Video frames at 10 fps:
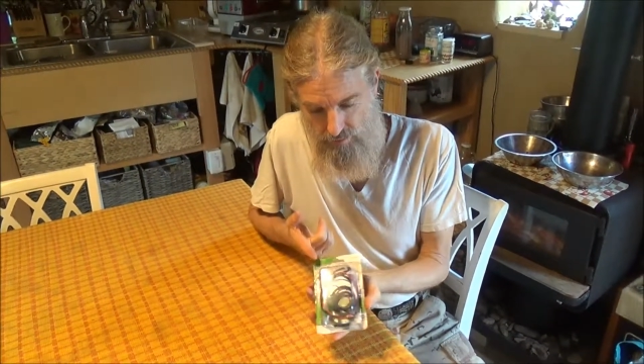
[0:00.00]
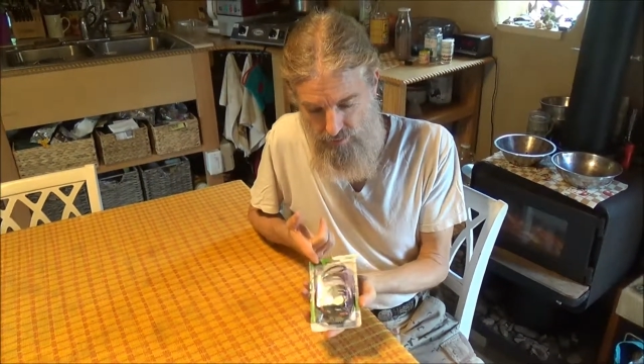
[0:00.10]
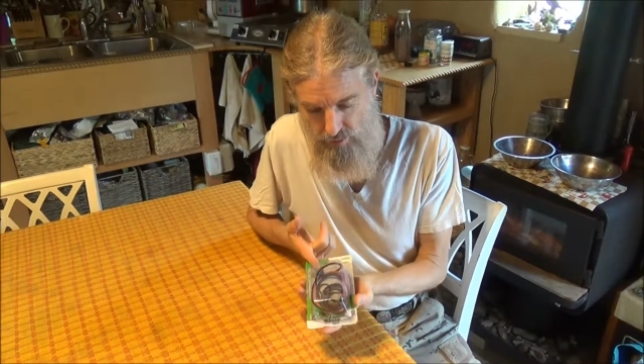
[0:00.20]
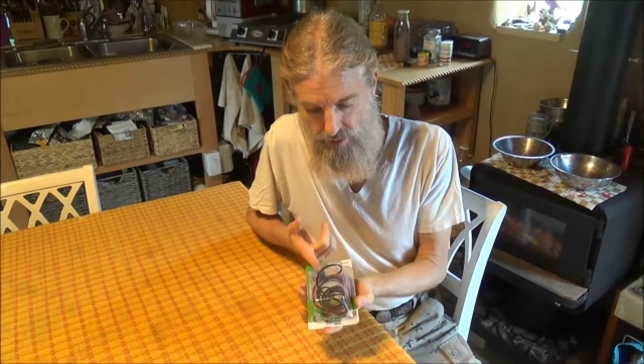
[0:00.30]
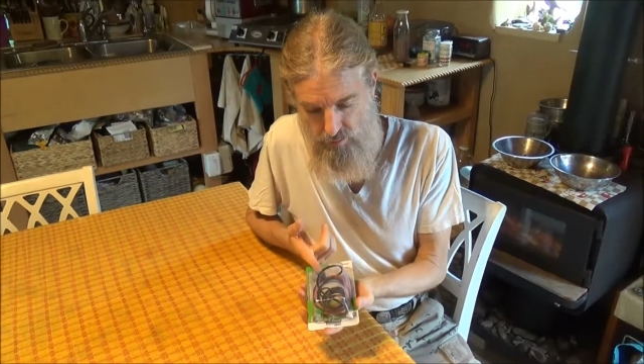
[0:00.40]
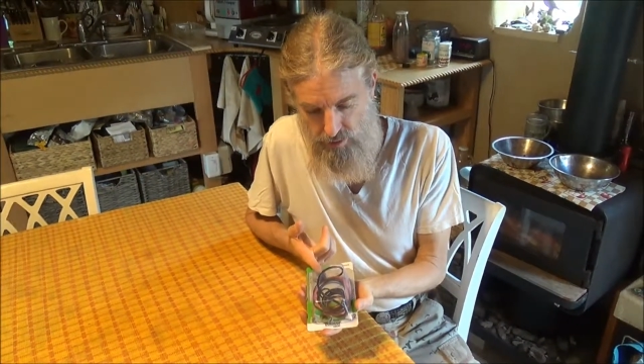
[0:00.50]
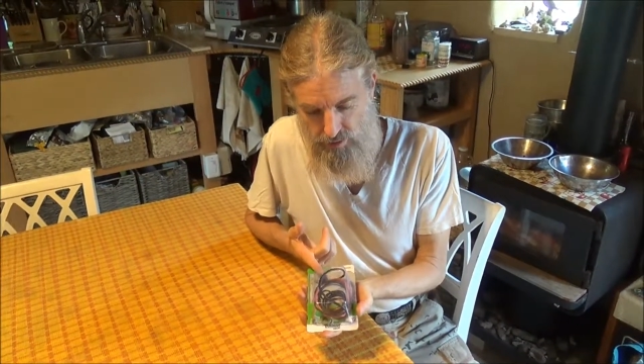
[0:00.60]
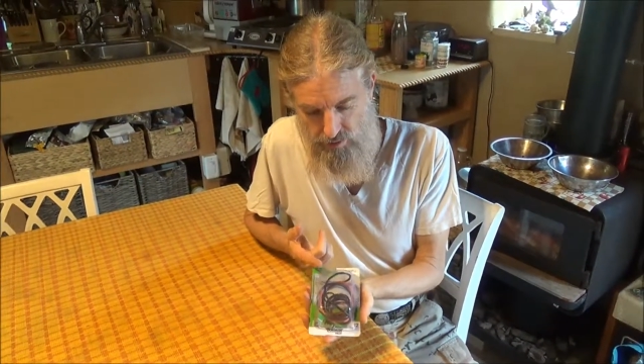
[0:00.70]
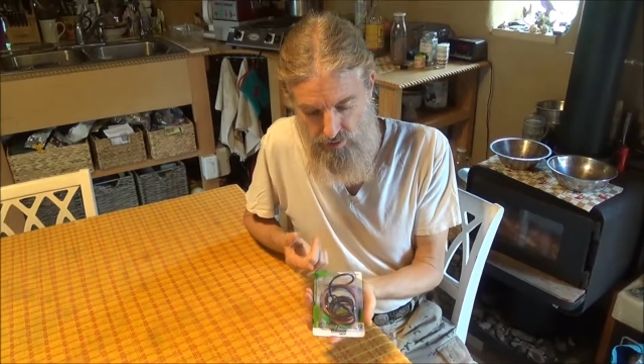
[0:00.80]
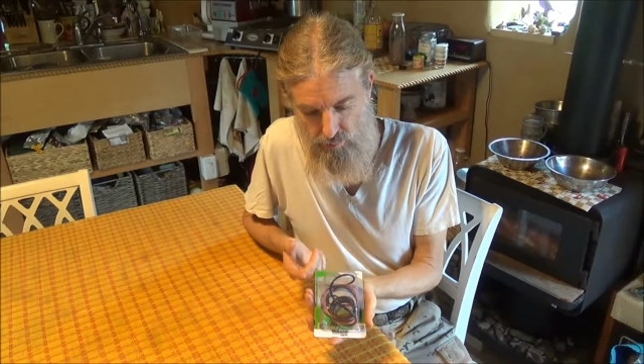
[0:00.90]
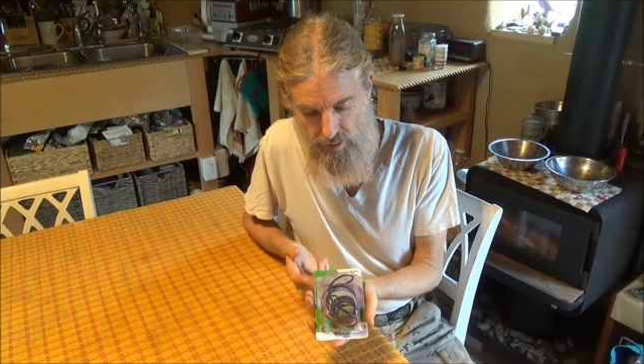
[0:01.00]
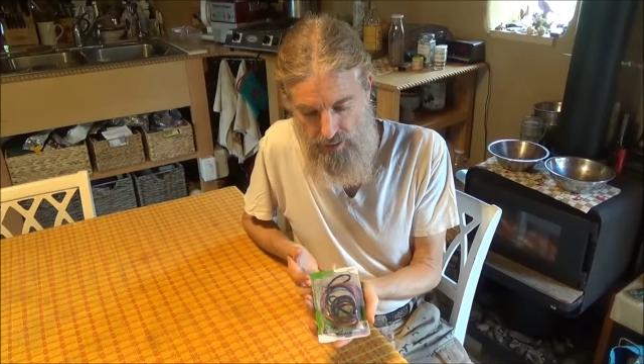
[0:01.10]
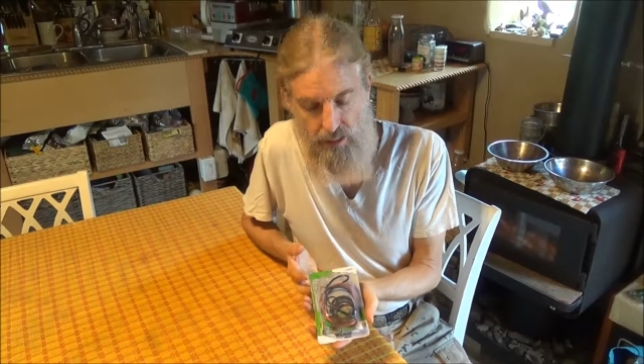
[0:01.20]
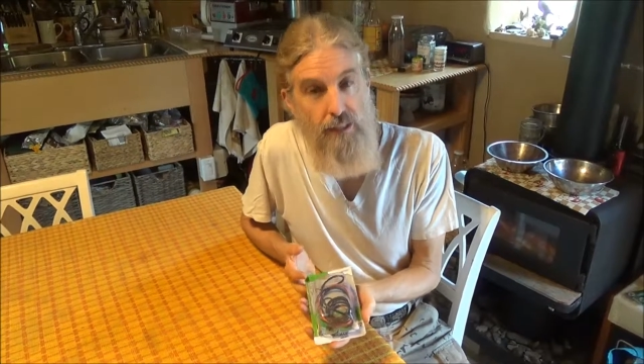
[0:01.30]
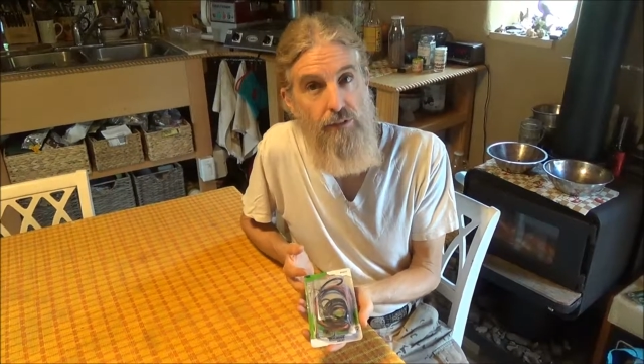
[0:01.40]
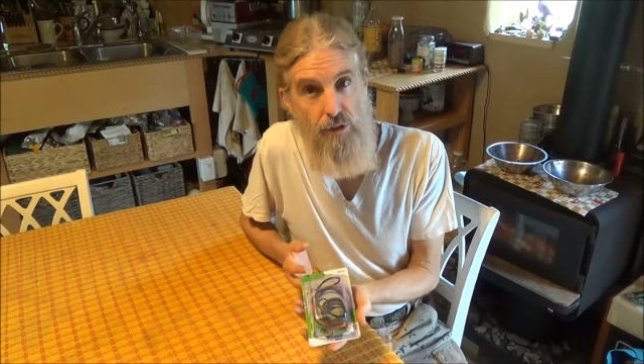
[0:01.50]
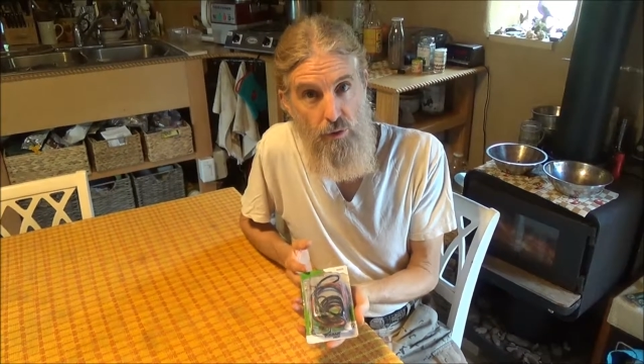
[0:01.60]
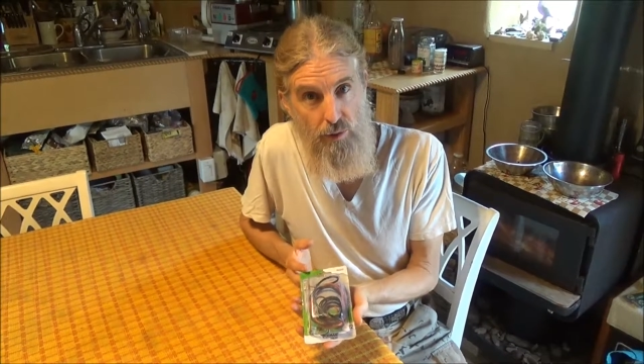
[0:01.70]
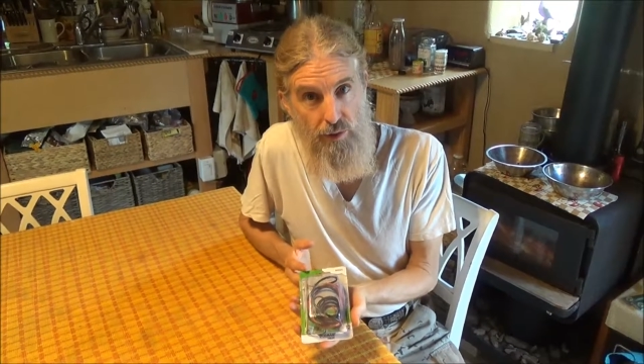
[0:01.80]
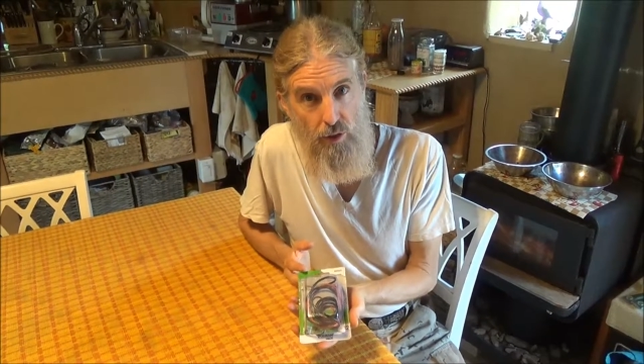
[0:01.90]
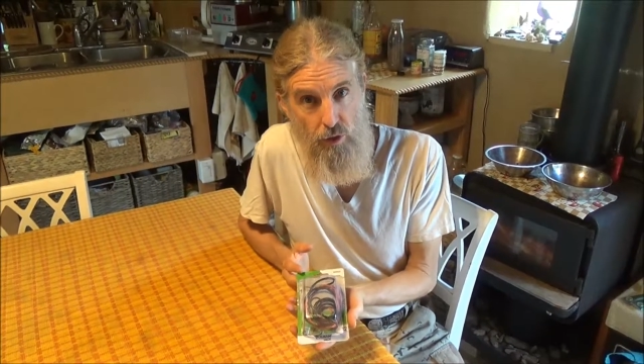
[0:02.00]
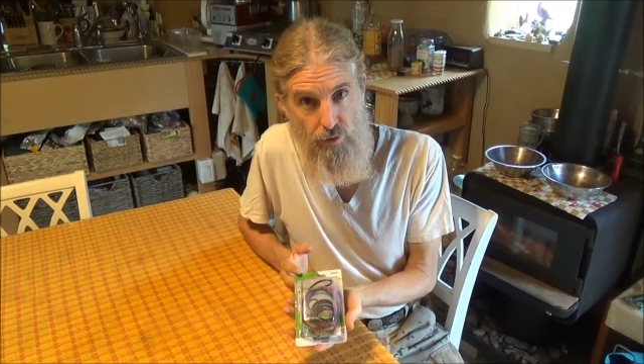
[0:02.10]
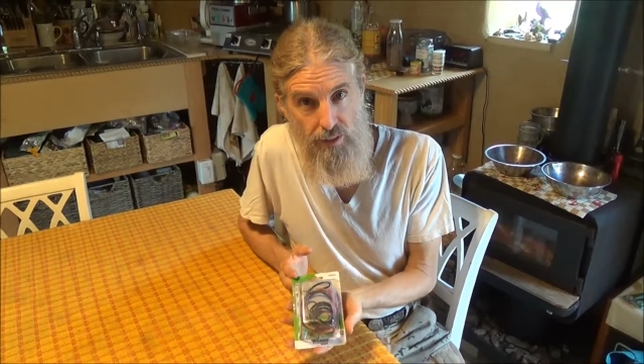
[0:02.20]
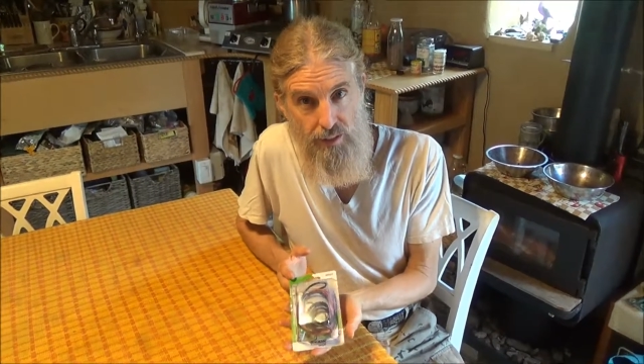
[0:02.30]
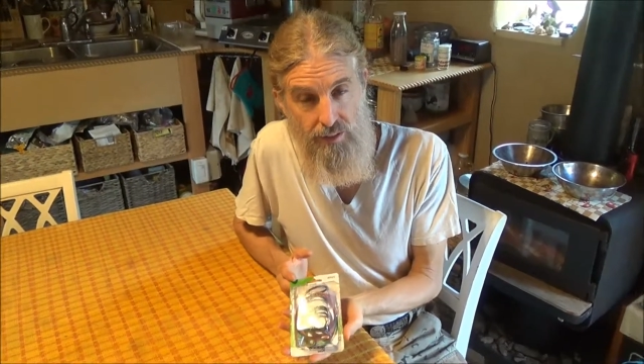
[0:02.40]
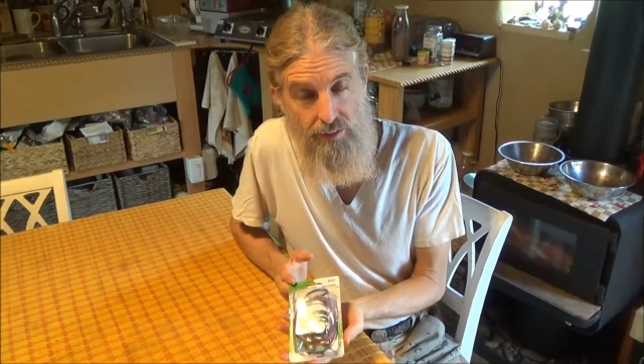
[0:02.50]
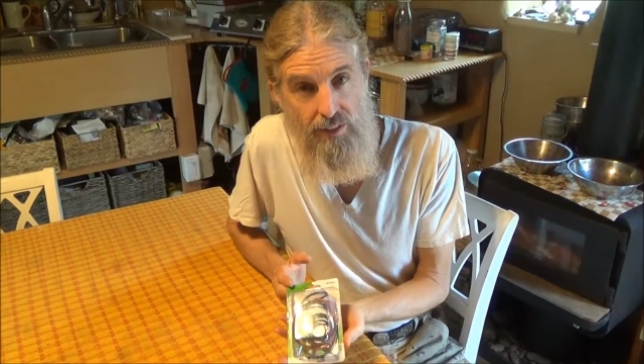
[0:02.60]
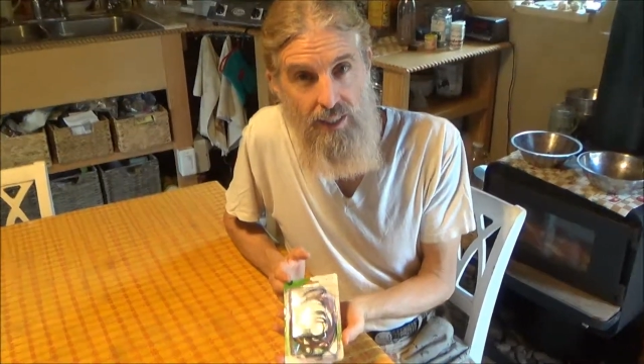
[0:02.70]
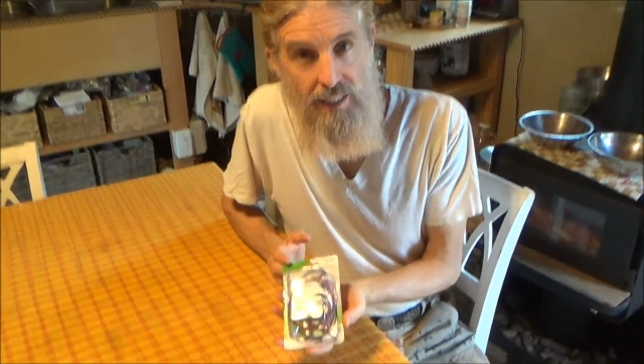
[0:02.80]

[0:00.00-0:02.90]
find one of these little packs of assorted O-rings,